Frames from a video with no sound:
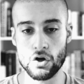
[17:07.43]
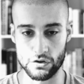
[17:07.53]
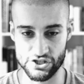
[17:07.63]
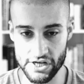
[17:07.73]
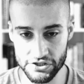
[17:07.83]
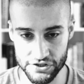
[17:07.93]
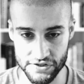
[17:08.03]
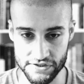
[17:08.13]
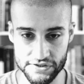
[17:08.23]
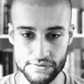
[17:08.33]

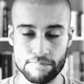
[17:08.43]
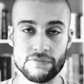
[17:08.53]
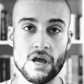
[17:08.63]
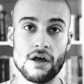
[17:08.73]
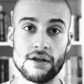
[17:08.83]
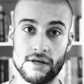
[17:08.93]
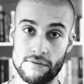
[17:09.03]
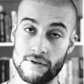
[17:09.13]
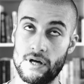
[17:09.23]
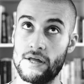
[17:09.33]
conscientiousness. Now,
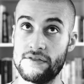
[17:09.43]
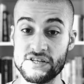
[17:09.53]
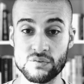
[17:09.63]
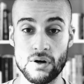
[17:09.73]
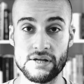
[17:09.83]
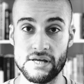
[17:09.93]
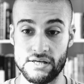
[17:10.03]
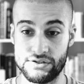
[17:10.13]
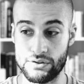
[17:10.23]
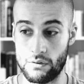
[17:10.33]
uh, this one
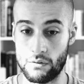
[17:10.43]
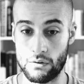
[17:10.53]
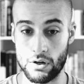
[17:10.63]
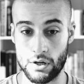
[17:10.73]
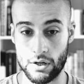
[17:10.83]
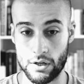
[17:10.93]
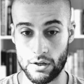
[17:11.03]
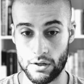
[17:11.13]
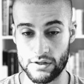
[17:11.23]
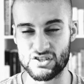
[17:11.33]
is your
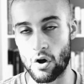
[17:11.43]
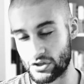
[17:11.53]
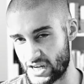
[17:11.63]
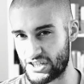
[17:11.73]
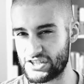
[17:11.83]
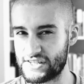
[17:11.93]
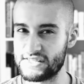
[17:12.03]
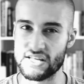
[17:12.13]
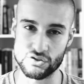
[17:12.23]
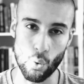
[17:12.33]
there's conscientiousness,
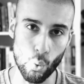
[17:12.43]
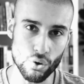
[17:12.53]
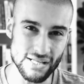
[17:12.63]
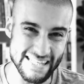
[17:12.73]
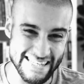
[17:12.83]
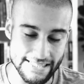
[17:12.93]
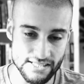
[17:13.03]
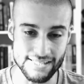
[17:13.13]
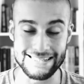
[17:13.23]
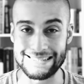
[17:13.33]
there's orderliness,
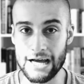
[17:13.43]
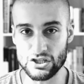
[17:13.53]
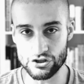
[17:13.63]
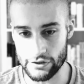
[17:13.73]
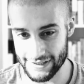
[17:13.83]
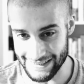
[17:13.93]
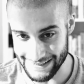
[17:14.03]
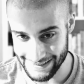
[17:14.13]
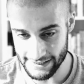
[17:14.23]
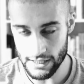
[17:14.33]
there's
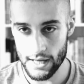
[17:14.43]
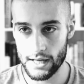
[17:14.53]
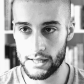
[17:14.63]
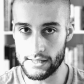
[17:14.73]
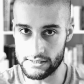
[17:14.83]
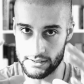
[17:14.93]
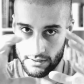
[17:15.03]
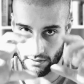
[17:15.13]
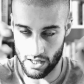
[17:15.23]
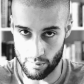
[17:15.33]
industriousness. These are
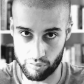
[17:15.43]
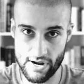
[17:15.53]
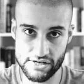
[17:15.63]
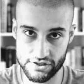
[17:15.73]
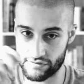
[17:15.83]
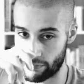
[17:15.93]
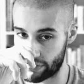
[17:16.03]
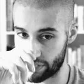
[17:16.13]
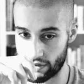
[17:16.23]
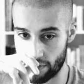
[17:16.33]
kind of branches from
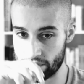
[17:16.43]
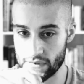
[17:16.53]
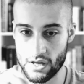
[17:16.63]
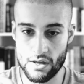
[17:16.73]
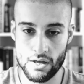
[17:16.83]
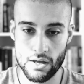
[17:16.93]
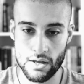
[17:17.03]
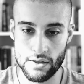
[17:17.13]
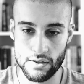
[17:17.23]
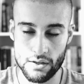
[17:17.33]
each other.
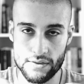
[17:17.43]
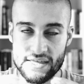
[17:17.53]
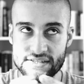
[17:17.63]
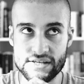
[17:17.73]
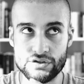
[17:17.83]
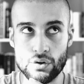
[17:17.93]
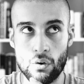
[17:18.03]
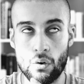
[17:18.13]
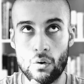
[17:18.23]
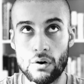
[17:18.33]
This is
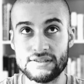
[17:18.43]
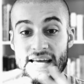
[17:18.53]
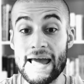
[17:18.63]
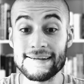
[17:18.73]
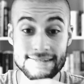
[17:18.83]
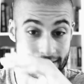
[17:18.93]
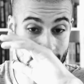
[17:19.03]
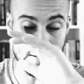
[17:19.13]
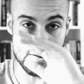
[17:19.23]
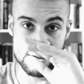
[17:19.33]
your
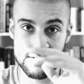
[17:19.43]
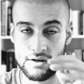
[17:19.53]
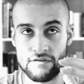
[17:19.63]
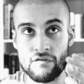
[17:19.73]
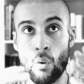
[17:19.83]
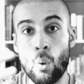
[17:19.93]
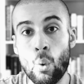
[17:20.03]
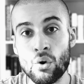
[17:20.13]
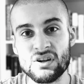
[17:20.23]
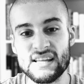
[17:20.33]
tendency uh, for
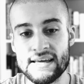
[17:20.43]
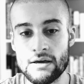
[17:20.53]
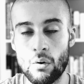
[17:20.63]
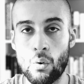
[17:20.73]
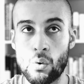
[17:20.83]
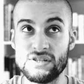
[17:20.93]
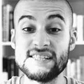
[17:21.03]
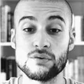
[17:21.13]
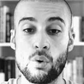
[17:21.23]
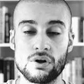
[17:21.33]
orderly or
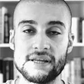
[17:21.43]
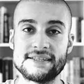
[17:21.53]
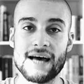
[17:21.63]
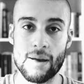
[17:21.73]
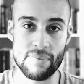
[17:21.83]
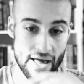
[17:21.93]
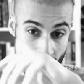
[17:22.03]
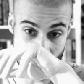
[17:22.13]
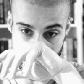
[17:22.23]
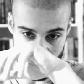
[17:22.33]
disorderly type
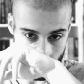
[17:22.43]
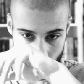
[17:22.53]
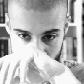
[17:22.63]
behavior.